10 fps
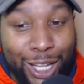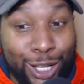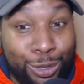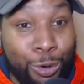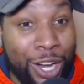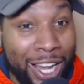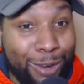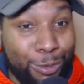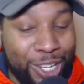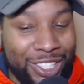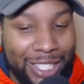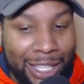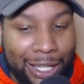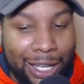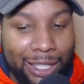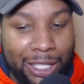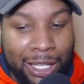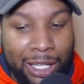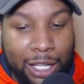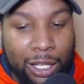They scored eight runs in the ninth
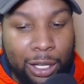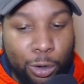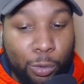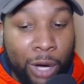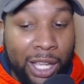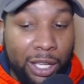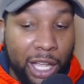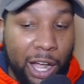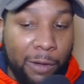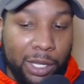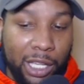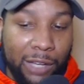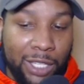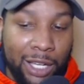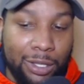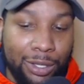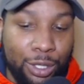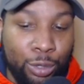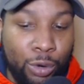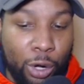inning alone. Rylan Galvan gave Texas a
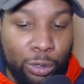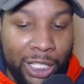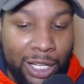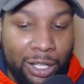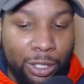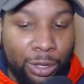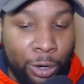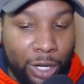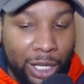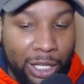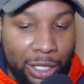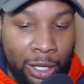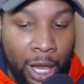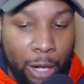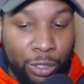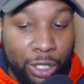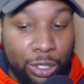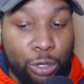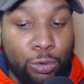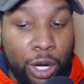2 0 lead in the third inning with a
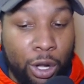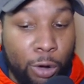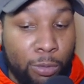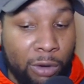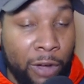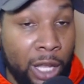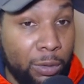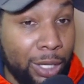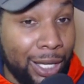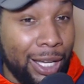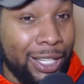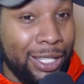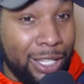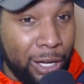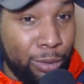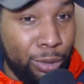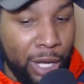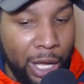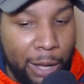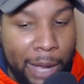two run homer following a double
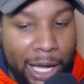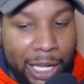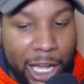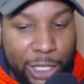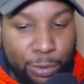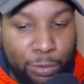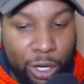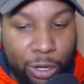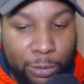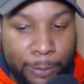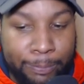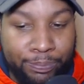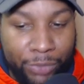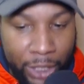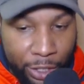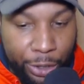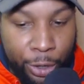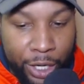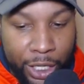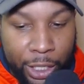by Gasparino in the
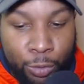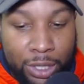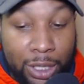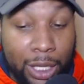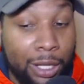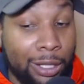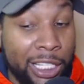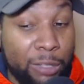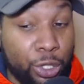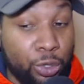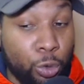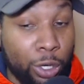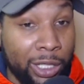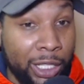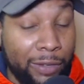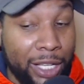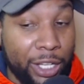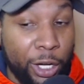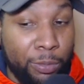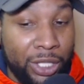third inning once again. The lead was short lived as
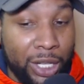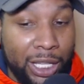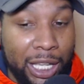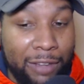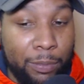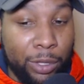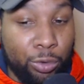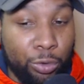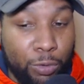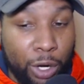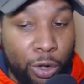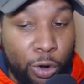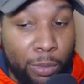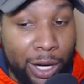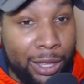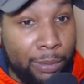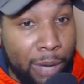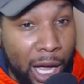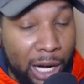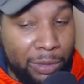LBJ gave up a three run homer in the
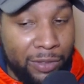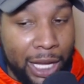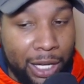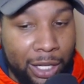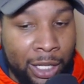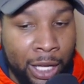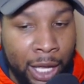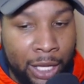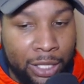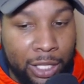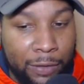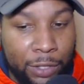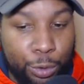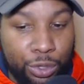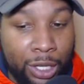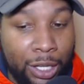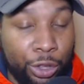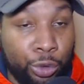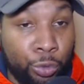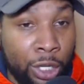bottom of that inning to give Houston a
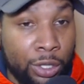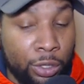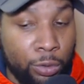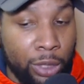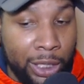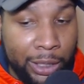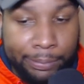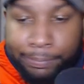3 to 2 lead.